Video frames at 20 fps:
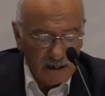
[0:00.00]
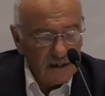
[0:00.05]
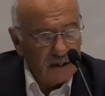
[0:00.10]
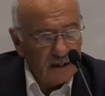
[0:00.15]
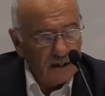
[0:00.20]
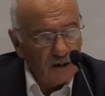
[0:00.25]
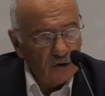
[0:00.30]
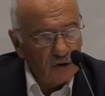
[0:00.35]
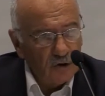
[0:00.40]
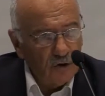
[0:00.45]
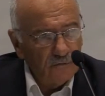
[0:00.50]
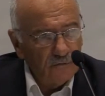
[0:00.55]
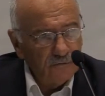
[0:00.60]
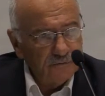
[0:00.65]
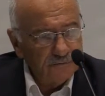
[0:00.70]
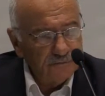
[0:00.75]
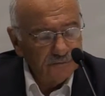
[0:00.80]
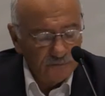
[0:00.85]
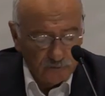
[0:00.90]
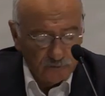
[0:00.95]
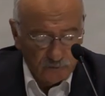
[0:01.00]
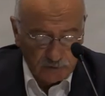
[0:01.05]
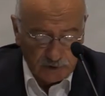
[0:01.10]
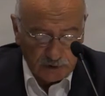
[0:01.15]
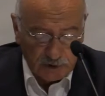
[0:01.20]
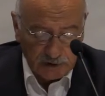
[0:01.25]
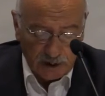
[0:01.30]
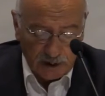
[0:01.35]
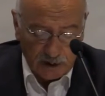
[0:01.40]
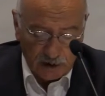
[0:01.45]
has been studying
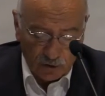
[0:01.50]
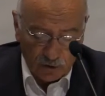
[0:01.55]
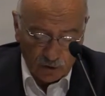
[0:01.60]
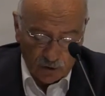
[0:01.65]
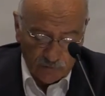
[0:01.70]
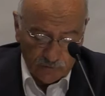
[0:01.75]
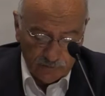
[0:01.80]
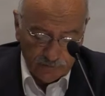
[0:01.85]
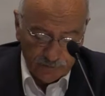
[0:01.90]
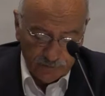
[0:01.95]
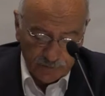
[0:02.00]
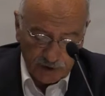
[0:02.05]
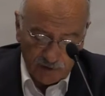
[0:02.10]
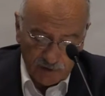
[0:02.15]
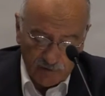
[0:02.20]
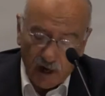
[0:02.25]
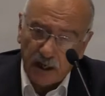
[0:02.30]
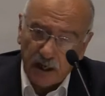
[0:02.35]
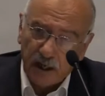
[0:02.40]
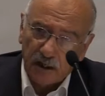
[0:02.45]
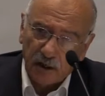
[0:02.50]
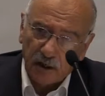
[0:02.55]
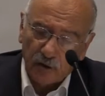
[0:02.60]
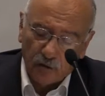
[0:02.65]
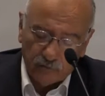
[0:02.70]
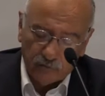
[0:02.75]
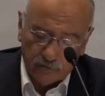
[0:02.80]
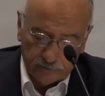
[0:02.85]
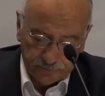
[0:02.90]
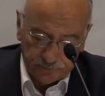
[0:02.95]
the Armenian
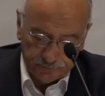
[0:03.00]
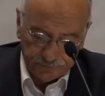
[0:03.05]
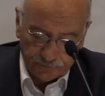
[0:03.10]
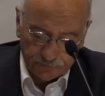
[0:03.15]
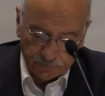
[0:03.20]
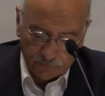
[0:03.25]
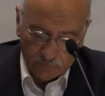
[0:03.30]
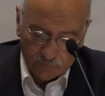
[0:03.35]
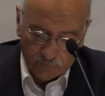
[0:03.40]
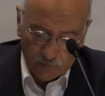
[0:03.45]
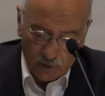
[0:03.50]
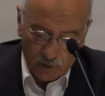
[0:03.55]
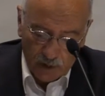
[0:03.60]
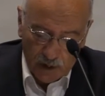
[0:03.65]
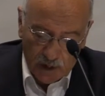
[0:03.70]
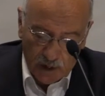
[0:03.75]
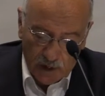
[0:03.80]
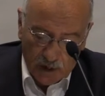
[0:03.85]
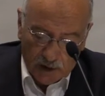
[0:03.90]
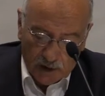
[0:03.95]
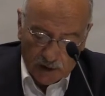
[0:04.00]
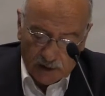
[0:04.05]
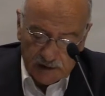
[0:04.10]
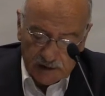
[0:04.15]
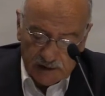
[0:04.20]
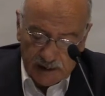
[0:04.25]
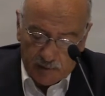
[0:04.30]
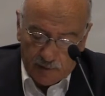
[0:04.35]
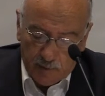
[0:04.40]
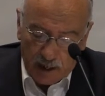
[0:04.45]
diaspora
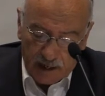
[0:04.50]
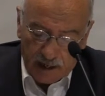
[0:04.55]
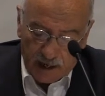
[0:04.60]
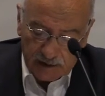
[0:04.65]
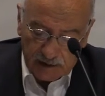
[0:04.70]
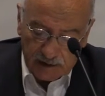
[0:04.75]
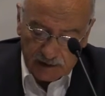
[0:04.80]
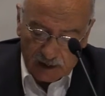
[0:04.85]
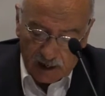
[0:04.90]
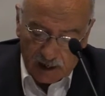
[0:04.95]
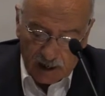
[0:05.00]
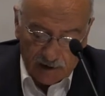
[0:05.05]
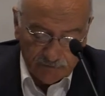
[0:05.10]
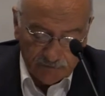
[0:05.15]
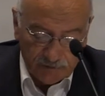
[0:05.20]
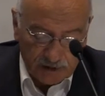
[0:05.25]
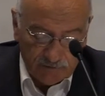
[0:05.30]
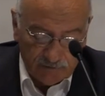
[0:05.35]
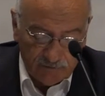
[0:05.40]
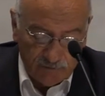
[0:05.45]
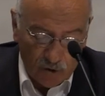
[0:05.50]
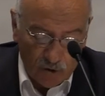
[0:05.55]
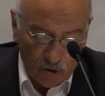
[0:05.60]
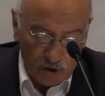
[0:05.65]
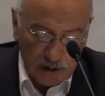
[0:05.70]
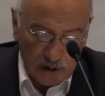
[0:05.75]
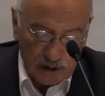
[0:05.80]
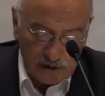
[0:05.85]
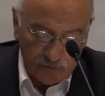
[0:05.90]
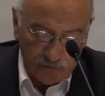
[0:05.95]
literature. This conference is in
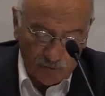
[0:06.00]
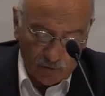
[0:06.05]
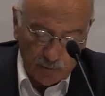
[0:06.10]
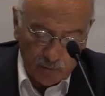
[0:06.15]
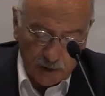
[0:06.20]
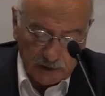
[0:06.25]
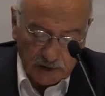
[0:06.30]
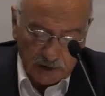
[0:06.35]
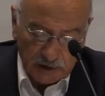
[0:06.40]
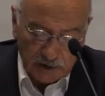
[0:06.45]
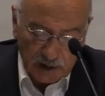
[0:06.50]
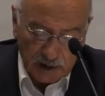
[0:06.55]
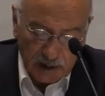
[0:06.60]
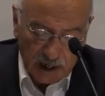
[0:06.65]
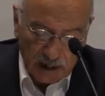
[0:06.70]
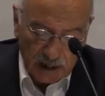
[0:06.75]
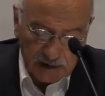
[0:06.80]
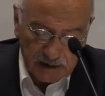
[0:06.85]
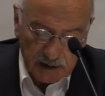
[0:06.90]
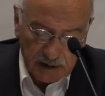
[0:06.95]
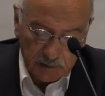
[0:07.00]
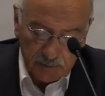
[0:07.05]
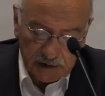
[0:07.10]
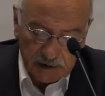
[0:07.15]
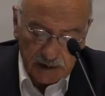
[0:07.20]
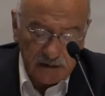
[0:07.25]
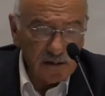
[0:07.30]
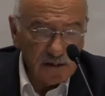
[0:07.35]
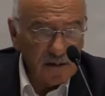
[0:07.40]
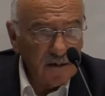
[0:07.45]
three
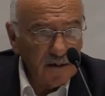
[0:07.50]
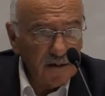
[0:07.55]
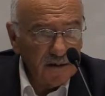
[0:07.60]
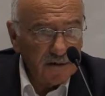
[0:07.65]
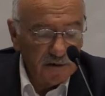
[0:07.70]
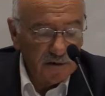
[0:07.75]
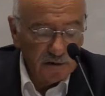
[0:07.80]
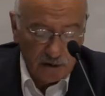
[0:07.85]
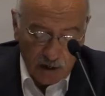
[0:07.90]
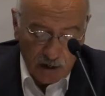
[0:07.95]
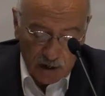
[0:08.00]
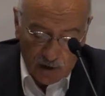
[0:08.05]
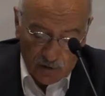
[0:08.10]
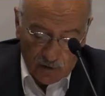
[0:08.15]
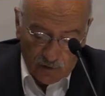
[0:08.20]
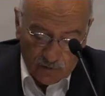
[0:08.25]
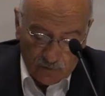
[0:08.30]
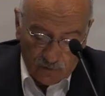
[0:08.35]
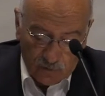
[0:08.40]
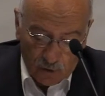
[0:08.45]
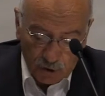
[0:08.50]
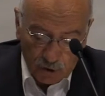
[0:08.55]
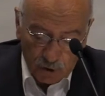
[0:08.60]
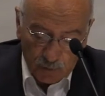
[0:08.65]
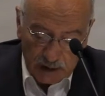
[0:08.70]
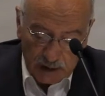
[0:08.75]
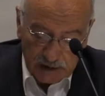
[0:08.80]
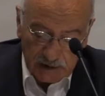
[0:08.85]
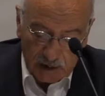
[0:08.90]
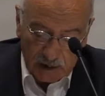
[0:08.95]
languages. You can present in English,
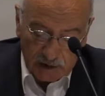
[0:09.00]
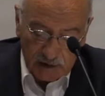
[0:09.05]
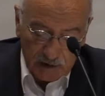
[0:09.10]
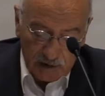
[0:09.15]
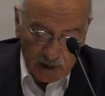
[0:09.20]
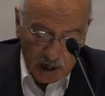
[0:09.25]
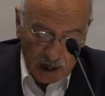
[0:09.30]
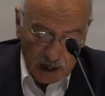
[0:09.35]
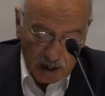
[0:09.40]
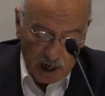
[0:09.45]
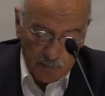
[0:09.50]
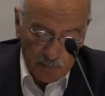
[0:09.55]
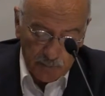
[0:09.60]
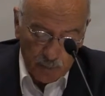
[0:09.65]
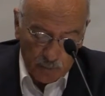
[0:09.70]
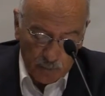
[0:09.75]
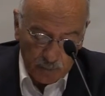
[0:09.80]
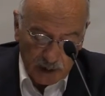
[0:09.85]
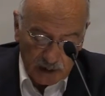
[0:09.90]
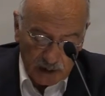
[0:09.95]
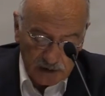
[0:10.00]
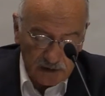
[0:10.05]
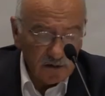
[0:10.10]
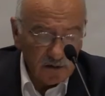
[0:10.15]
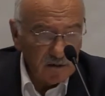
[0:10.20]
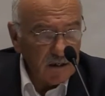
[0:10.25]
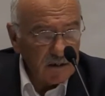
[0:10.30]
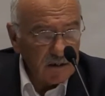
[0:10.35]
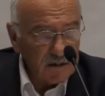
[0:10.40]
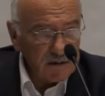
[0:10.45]
Armenian, or Turkish.
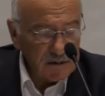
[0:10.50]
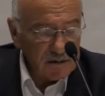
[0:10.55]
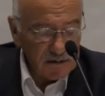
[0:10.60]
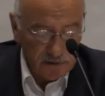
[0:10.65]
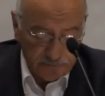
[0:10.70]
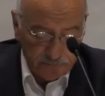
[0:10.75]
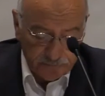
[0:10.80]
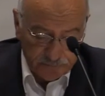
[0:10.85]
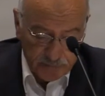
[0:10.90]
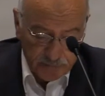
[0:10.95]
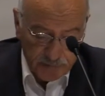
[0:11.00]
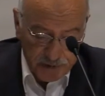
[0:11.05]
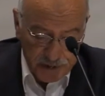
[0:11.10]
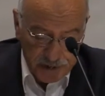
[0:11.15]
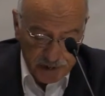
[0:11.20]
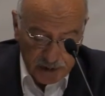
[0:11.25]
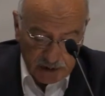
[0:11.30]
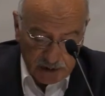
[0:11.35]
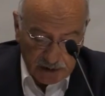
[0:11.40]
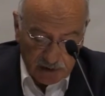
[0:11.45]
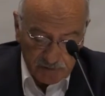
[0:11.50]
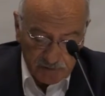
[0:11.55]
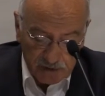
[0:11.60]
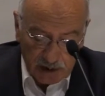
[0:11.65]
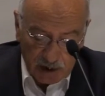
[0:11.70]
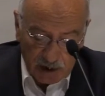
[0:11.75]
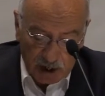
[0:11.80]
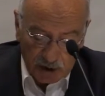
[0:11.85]
It was a problem for me